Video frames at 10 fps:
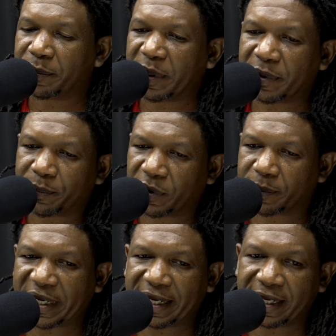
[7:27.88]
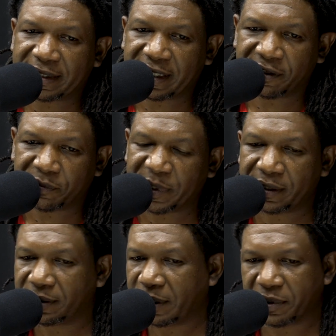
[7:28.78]
I remember a book my aunt gave
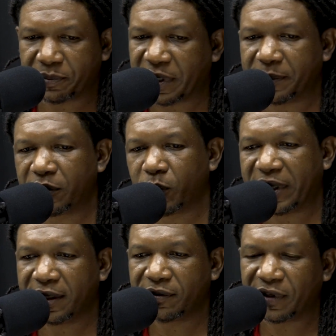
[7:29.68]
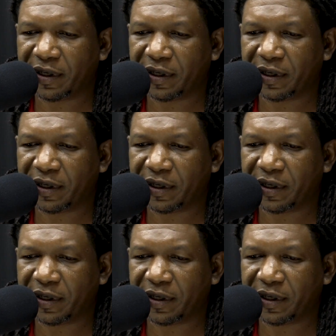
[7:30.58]
me. I was probably 12,